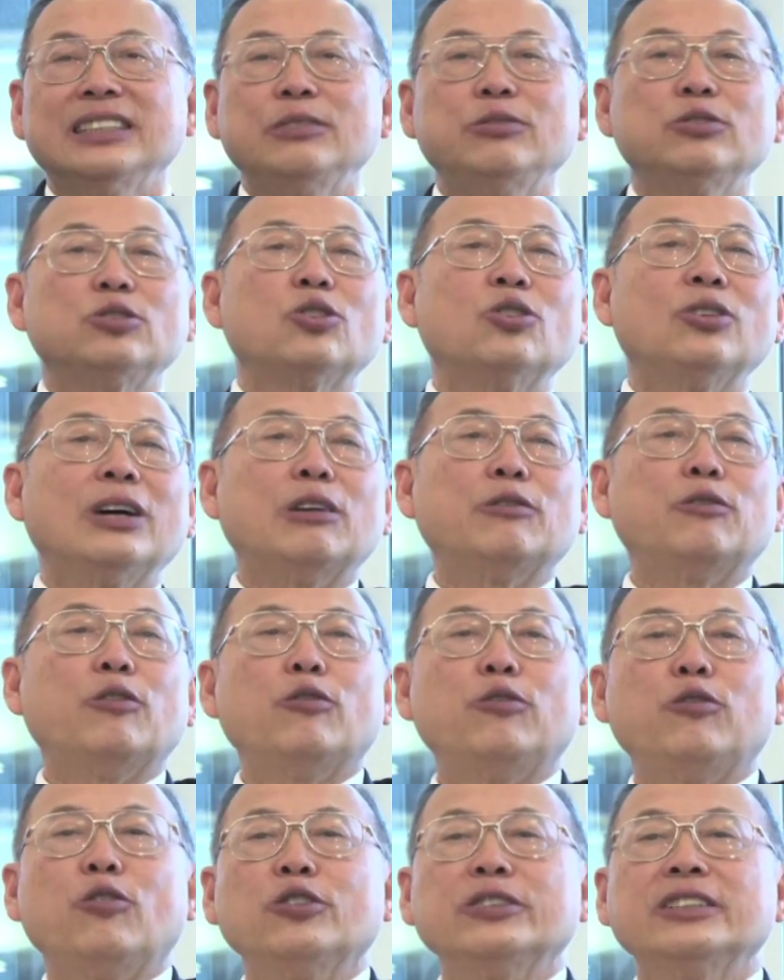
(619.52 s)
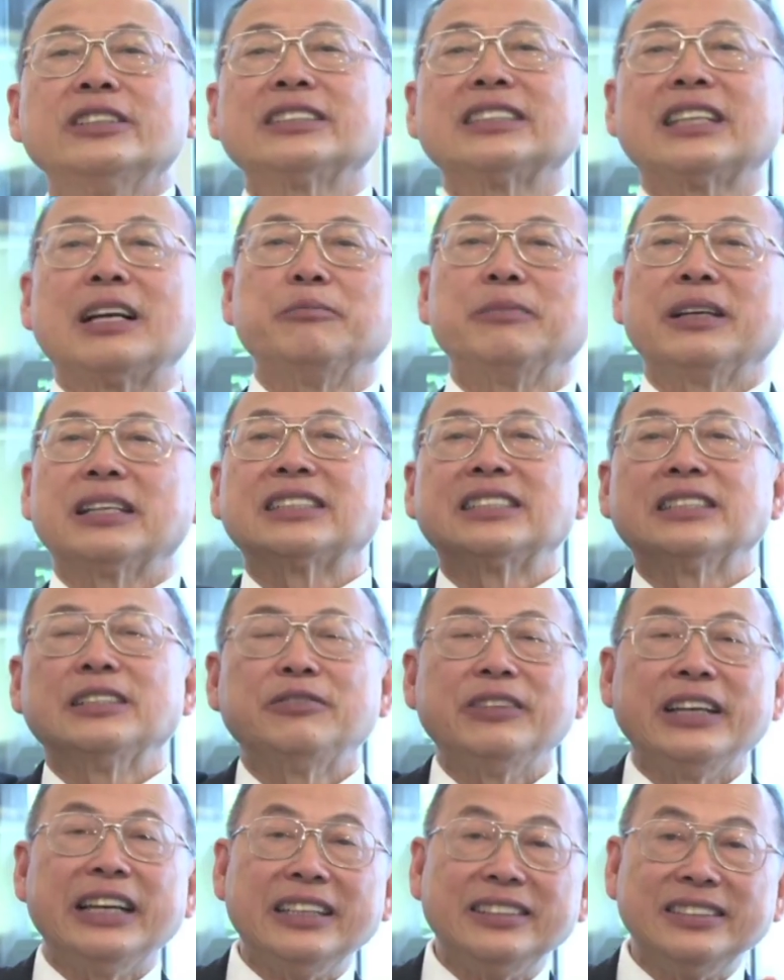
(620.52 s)
If you go out for 4 years, come back,
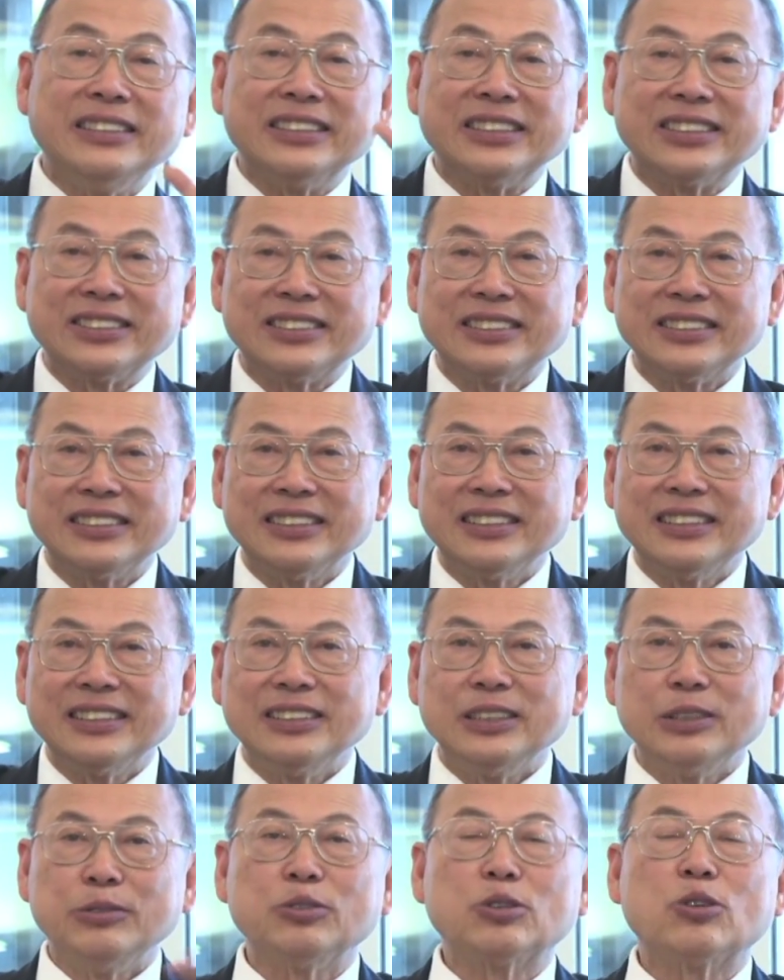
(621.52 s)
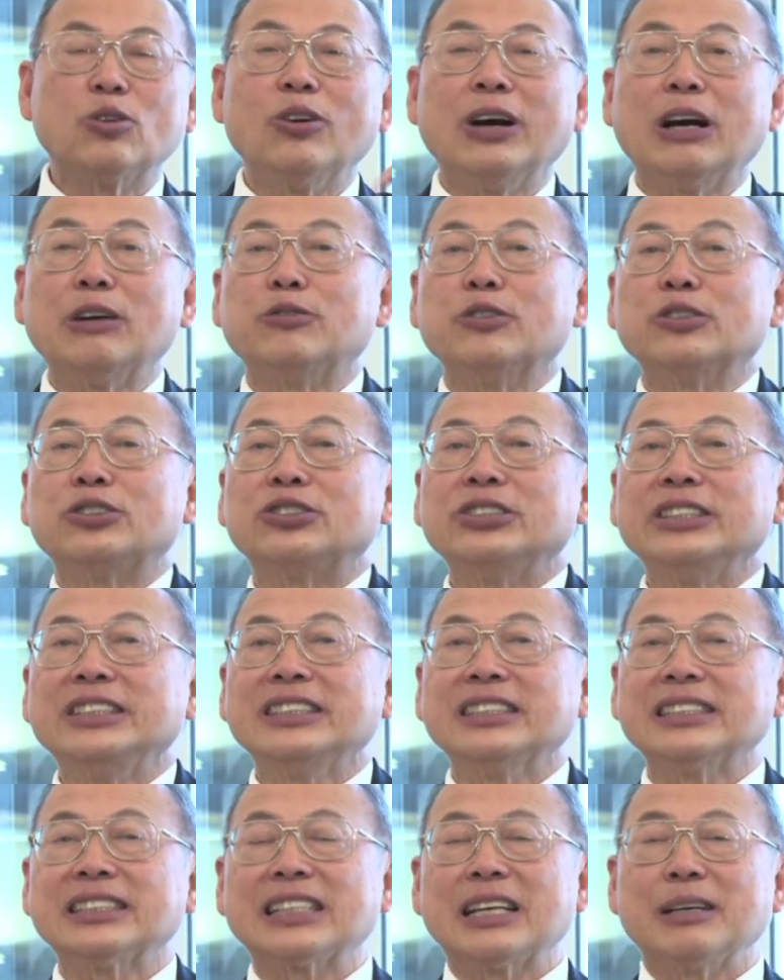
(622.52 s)
serve 8 years. If you go out for
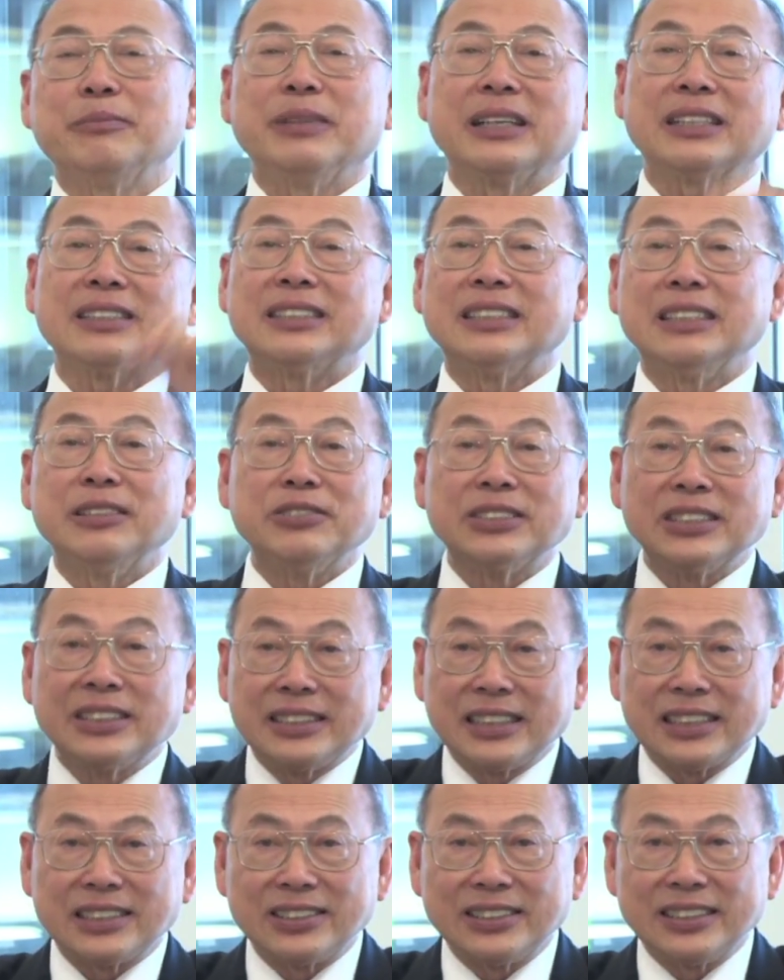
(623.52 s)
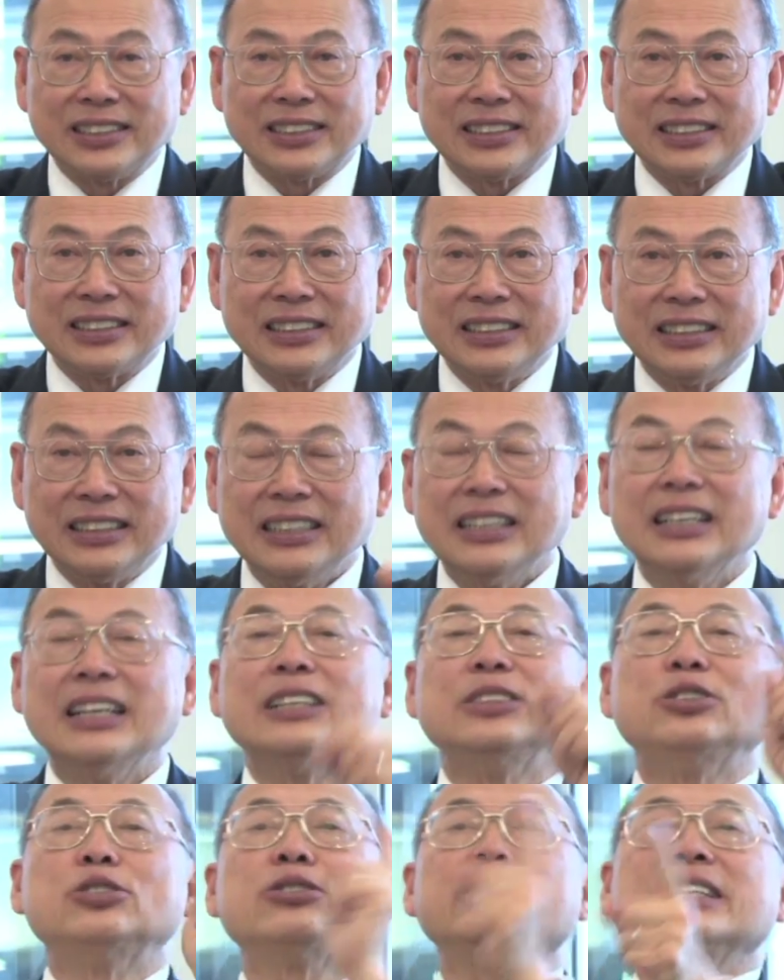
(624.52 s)
3 years, come back, serve 6 years.
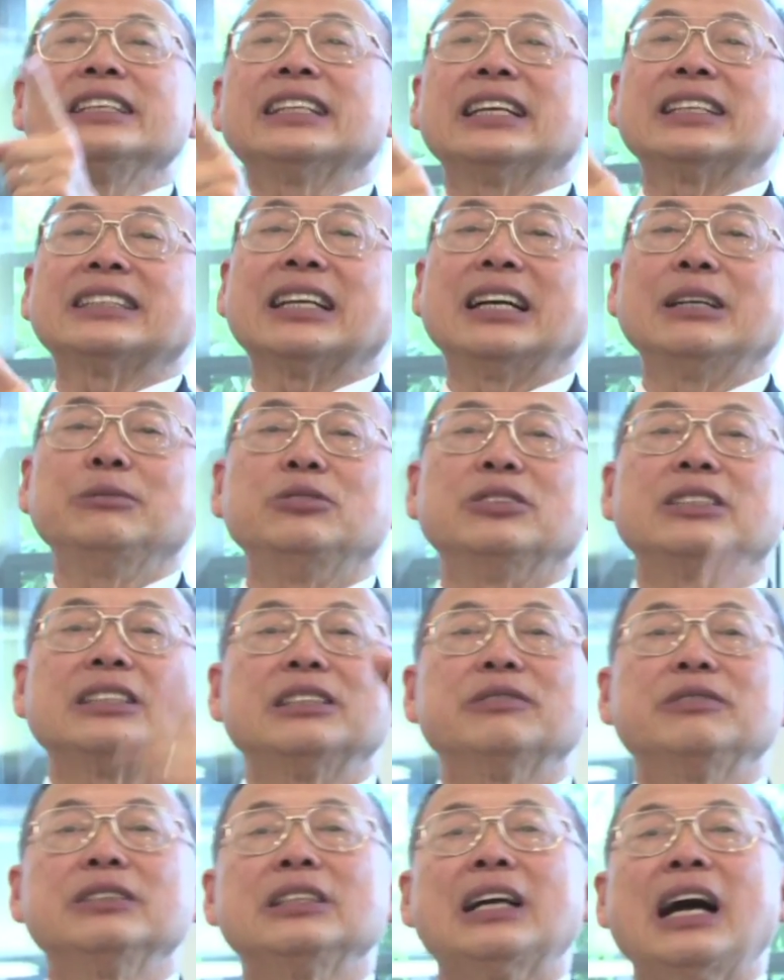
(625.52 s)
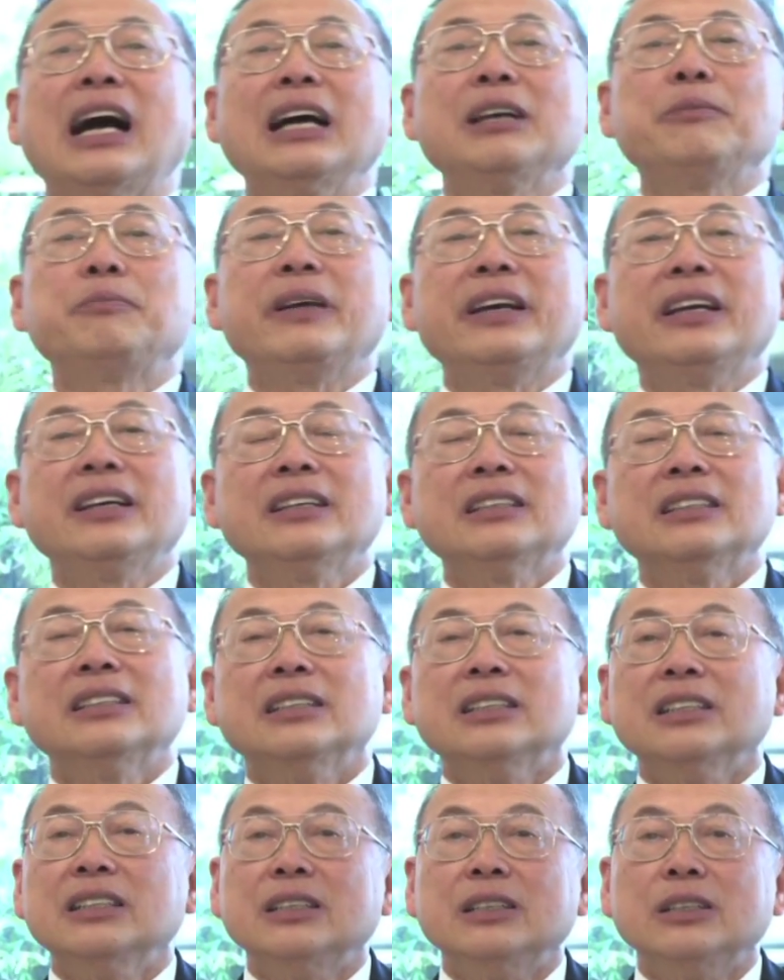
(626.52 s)
During that time, you're given high pay,
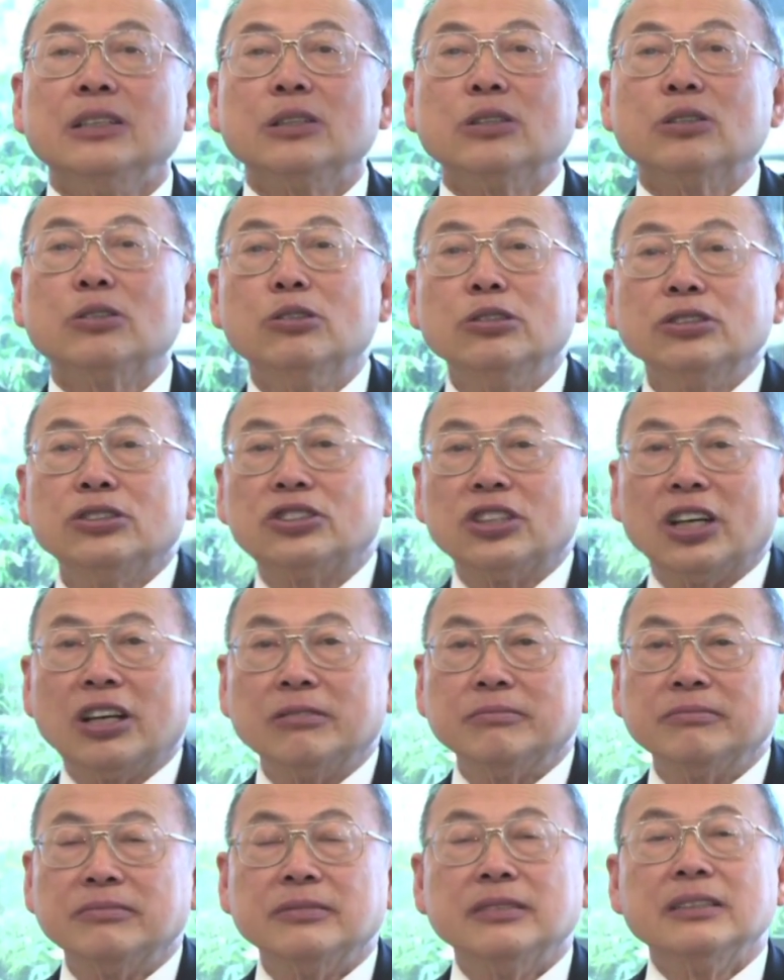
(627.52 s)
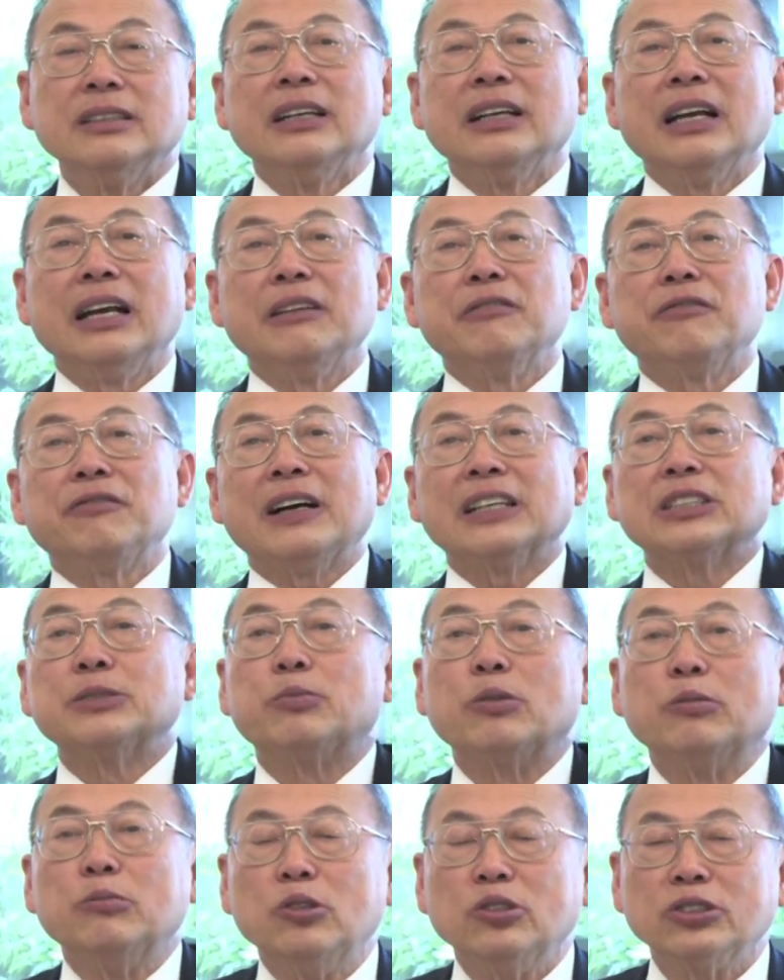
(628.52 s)
good job, and
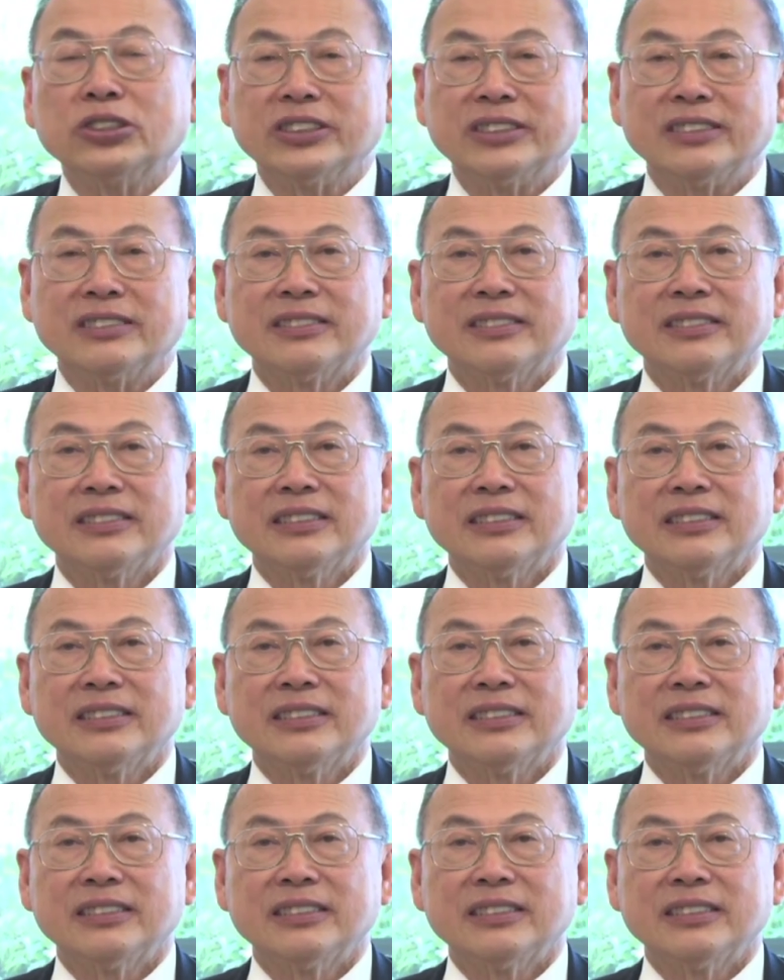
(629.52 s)
fast promotion.